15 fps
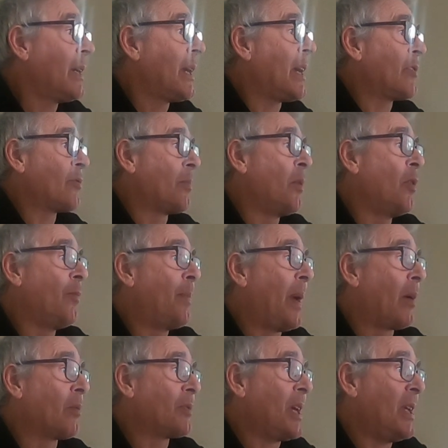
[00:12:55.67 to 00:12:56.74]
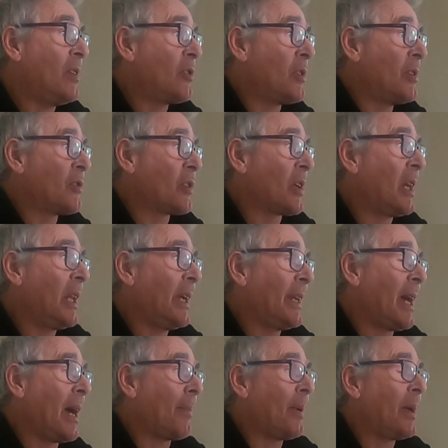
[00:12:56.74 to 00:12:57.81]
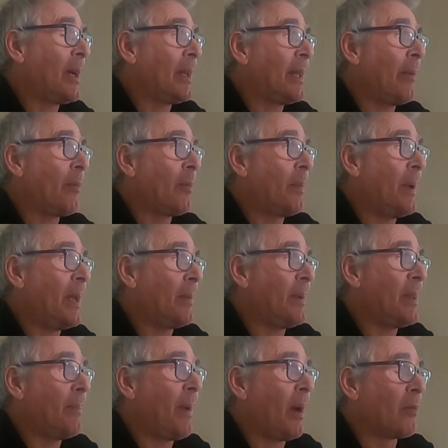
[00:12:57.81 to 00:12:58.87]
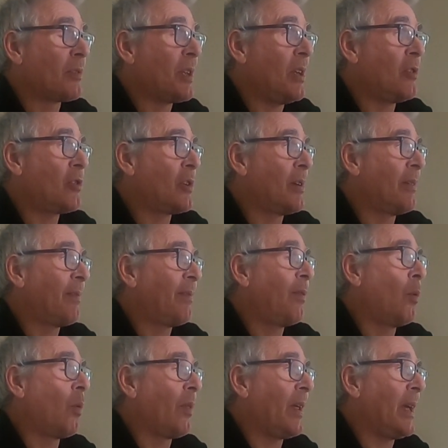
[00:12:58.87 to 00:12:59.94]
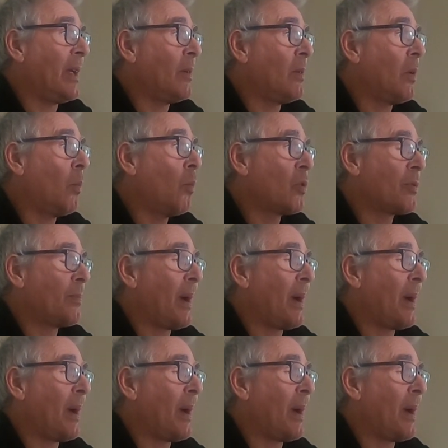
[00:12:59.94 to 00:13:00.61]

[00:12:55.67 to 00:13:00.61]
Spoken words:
Has removed belt tensioners and clean up, and that would appear to be the belt tensioner for the water